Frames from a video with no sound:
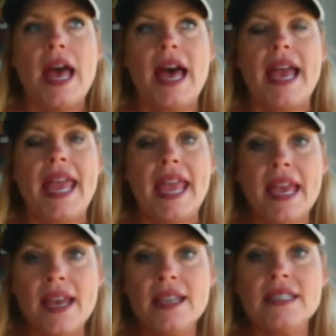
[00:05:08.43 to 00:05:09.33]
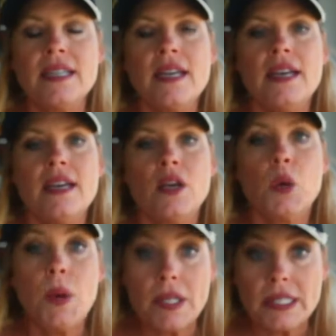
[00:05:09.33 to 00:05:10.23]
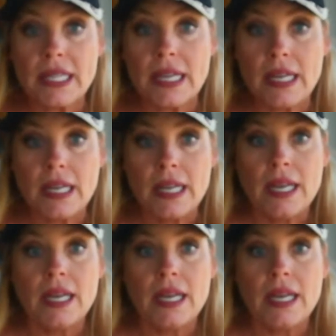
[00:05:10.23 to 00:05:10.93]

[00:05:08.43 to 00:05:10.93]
a hand quilted